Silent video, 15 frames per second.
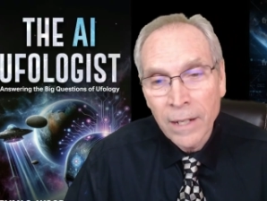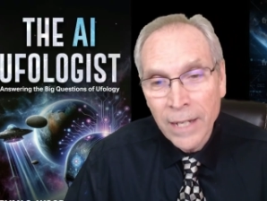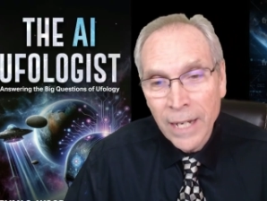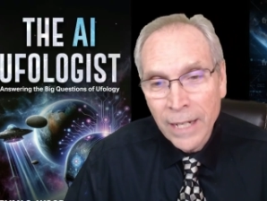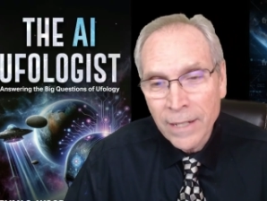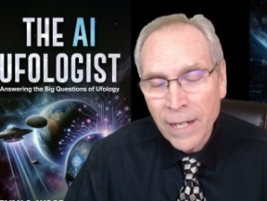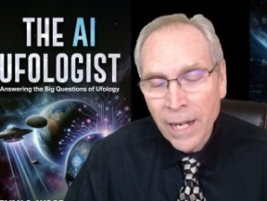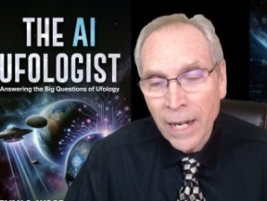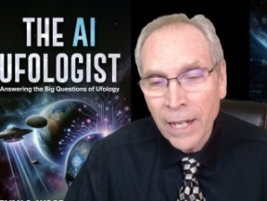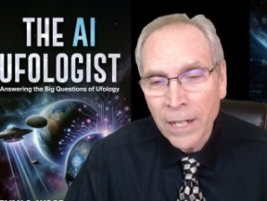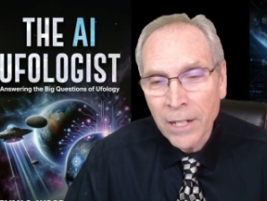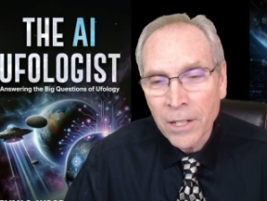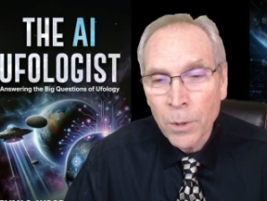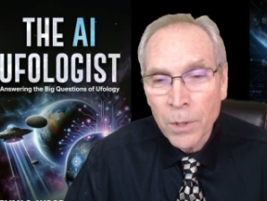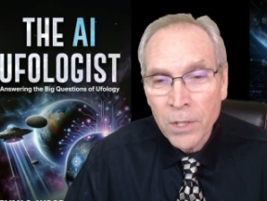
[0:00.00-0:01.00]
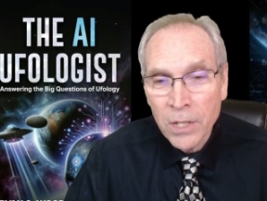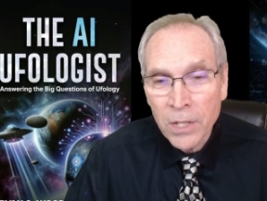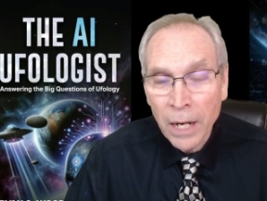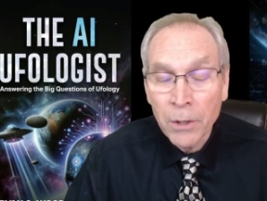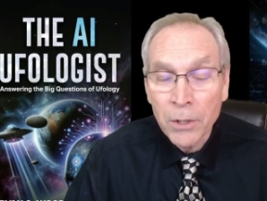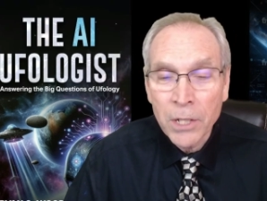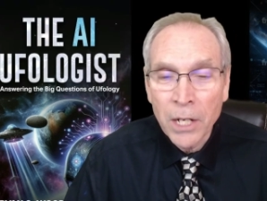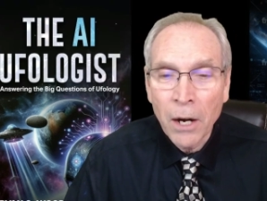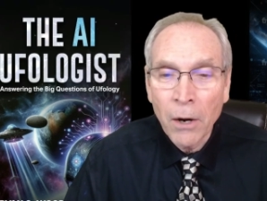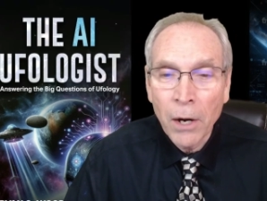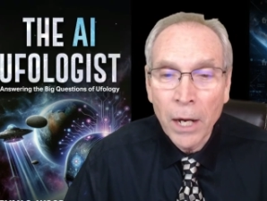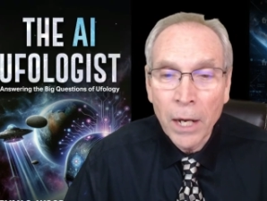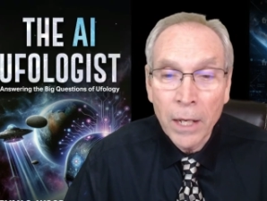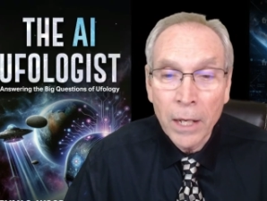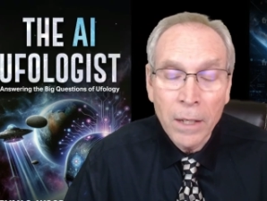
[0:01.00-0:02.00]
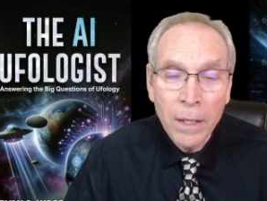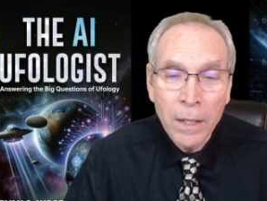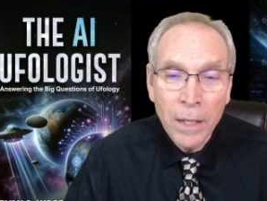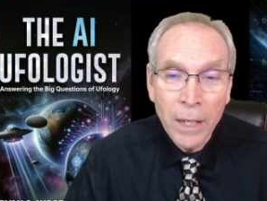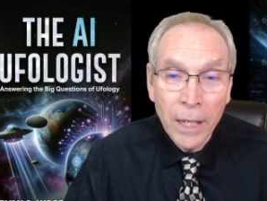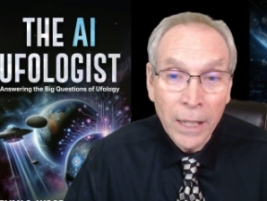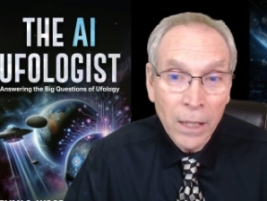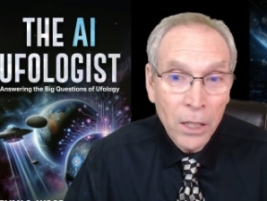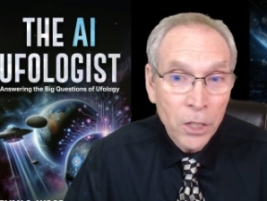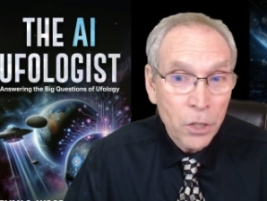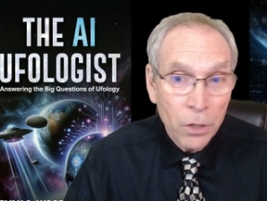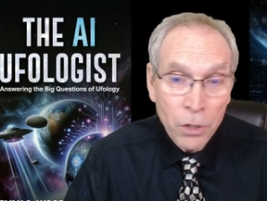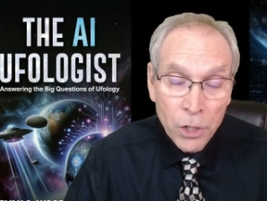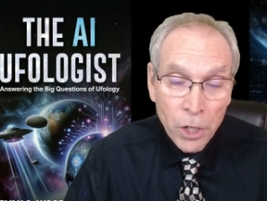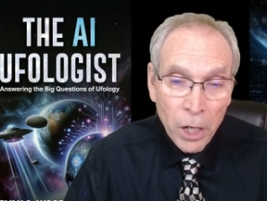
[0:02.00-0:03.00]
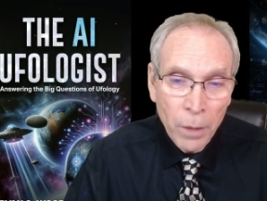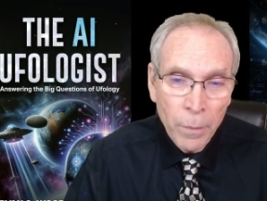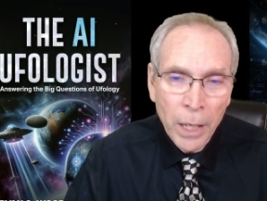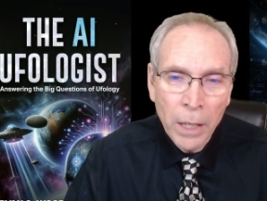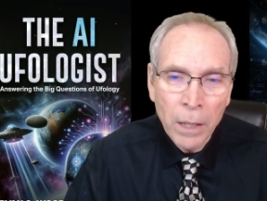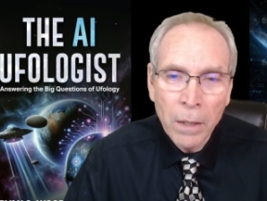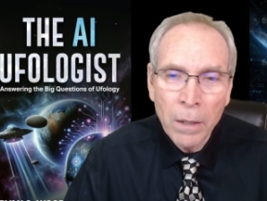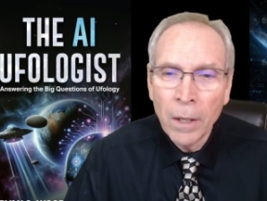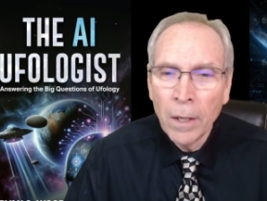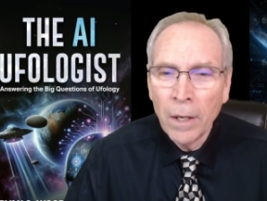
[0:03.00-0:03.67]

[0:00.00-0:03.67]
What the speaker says: dictating it to his secretary in English or German?